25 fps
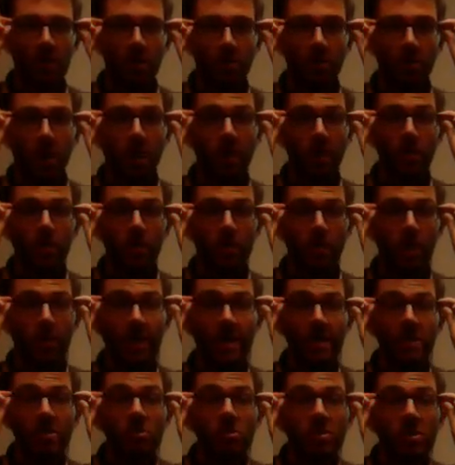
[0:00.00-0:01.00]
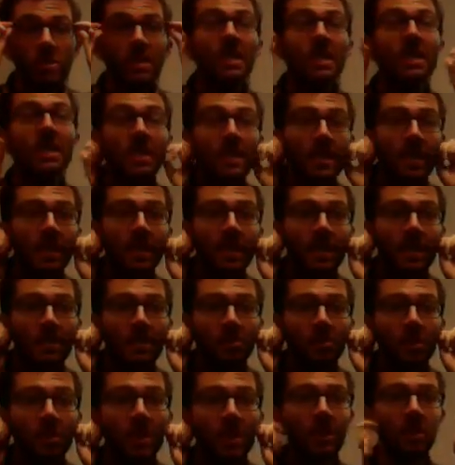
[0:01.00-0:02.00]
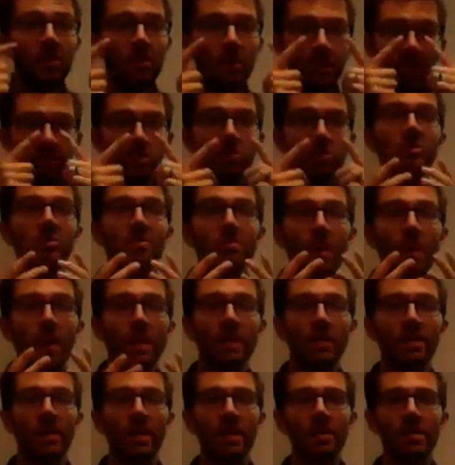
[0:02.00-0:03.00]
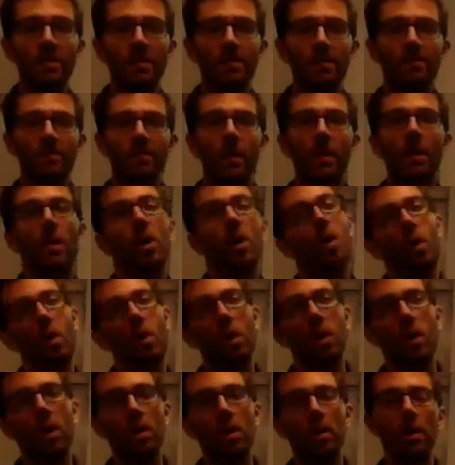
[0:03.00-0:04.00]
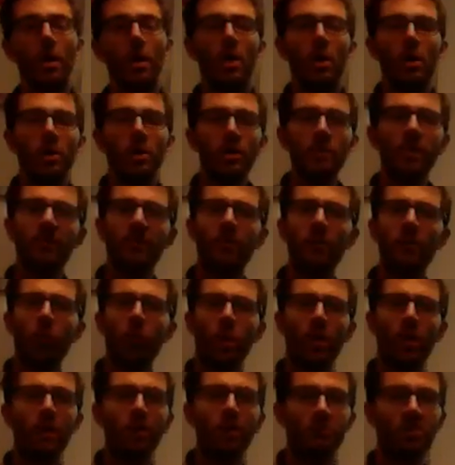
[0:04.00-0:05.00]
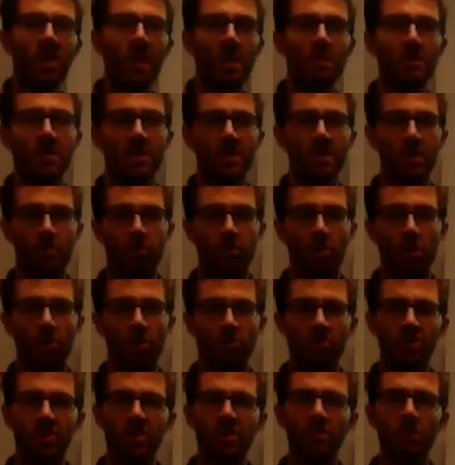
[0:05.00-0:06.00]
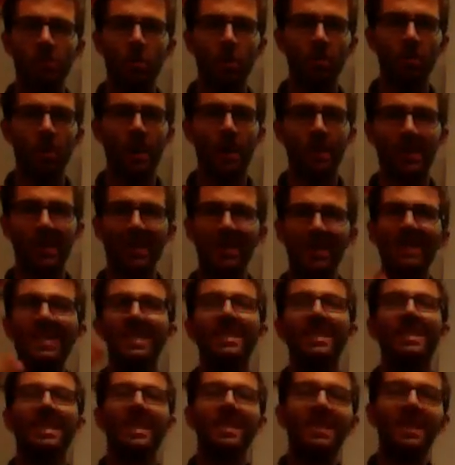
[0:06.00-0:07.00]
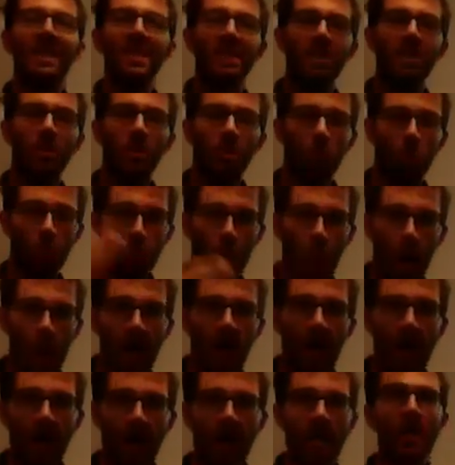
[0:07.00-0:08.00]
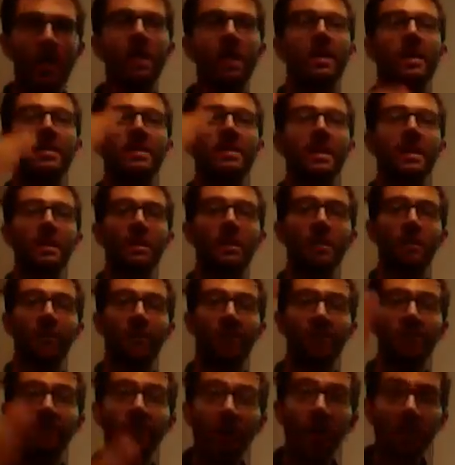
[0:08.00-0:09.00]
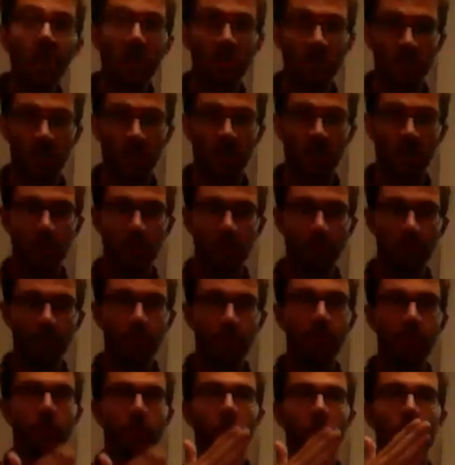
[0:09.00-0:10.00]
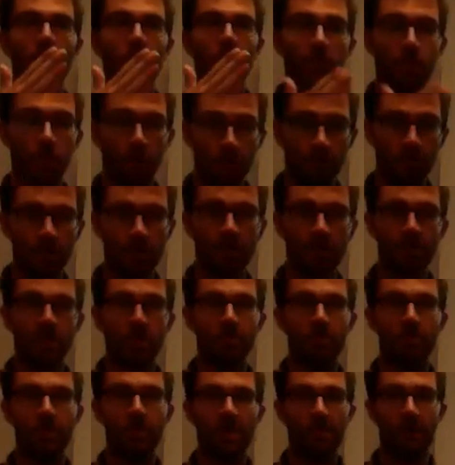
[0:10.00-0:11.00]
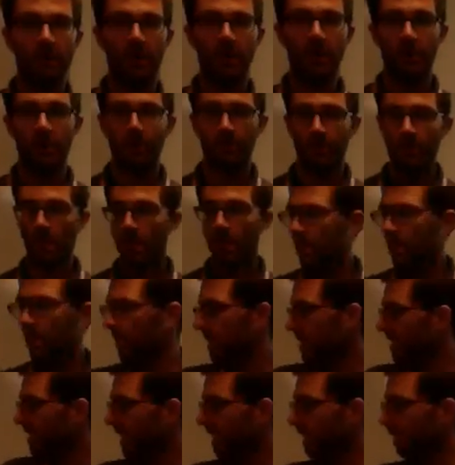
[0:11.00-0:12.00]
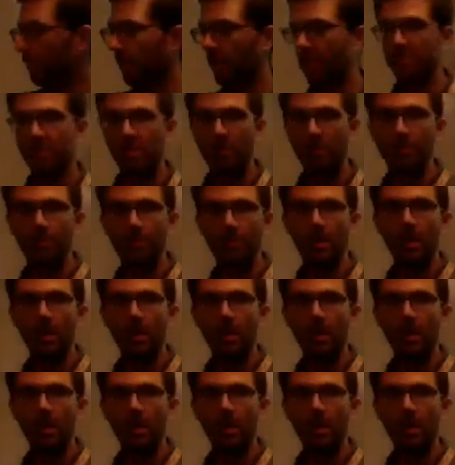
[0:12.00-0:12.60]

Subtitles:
right? The things you see, the things you hear, the things you smell and taste? Or do you prefer William James's approach, which is more about like, let's get to the why, let's get to the function, the purpose, the benefit? Second question,